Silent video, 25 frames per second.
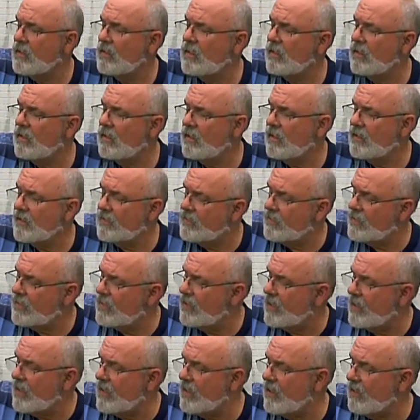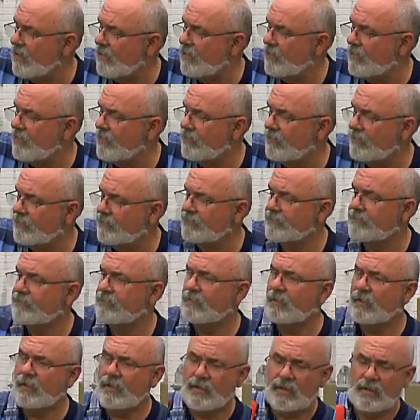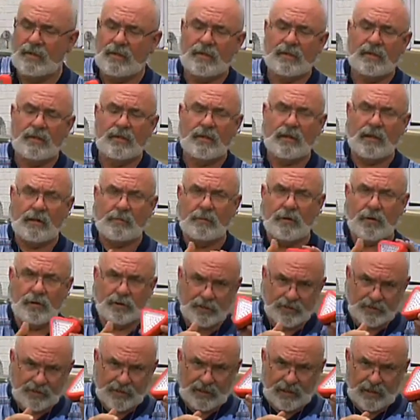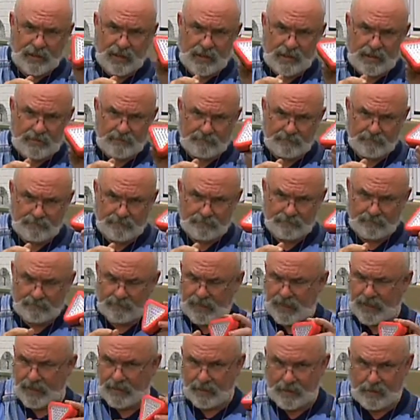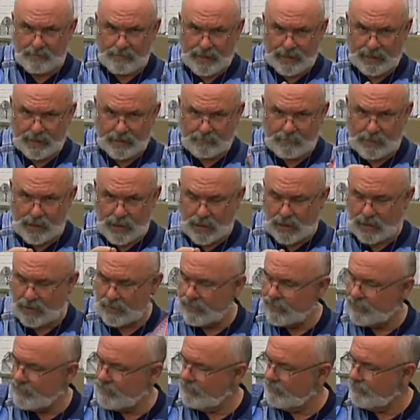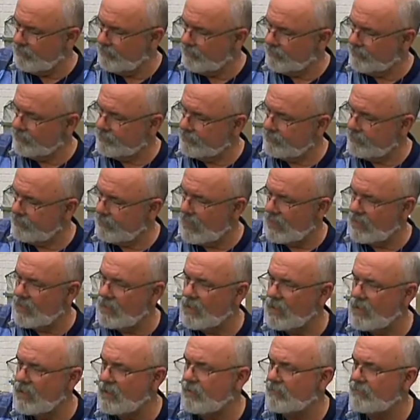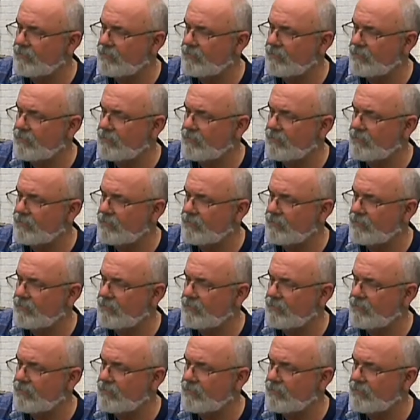And let's see here. Emergency light, hang on the back of the box at night.